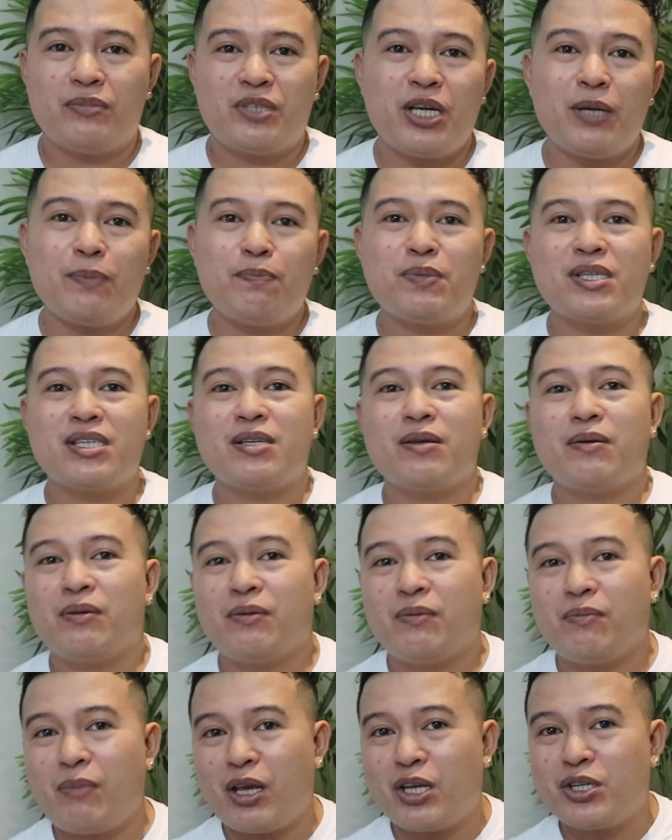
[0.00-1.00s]
tips,
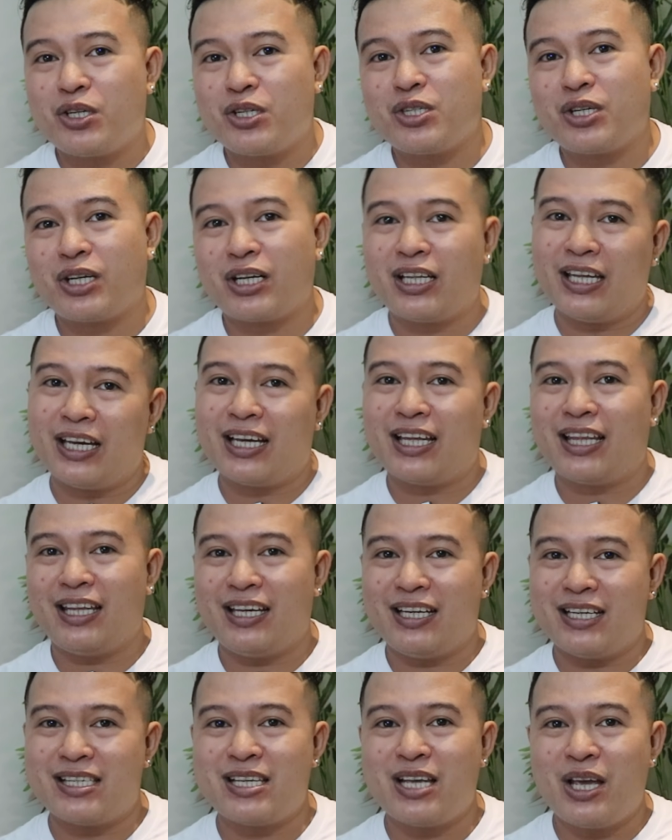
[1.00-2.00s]
make sure to click
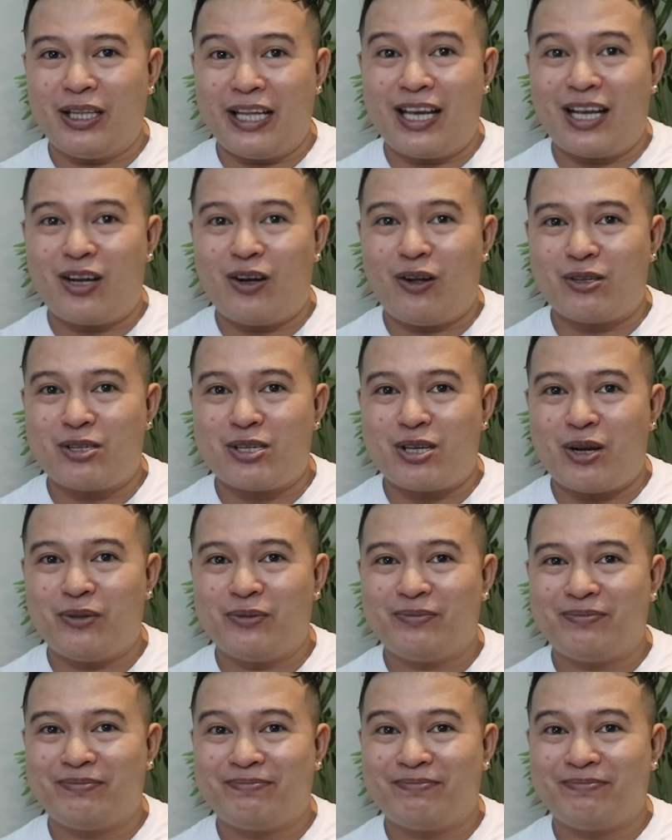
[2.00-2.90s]
this link also.